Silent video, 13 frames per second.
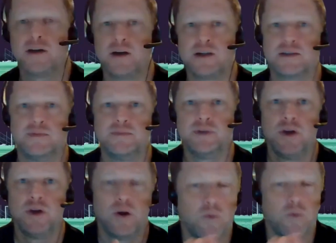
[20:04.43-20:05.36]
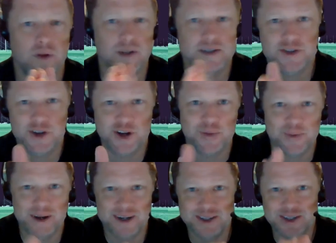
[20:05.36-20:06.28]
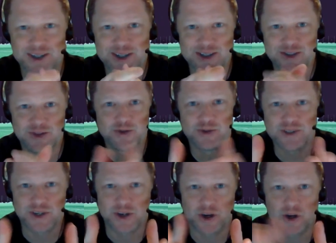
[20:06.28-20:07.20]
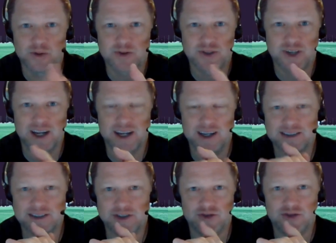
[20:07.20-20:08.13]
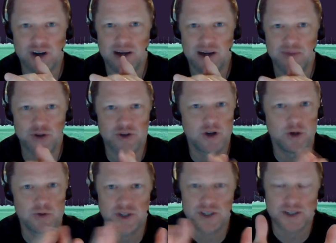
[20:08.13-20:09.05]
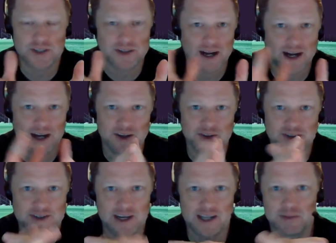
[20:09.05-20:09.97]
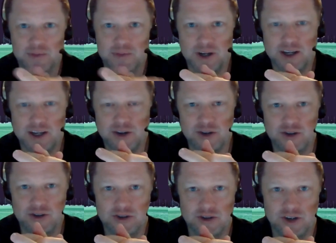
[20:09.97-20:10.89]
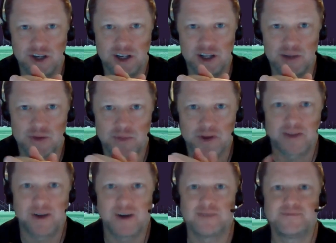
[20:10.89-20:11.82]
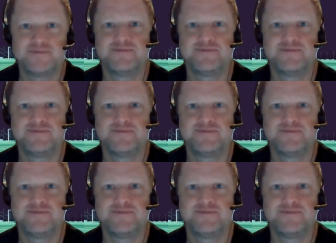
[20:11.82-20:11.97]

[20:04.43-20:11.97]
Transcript: awesome. Well, let's talk about you as a coach. Kind of describe your coaching style, the style of play you're looking to implement there.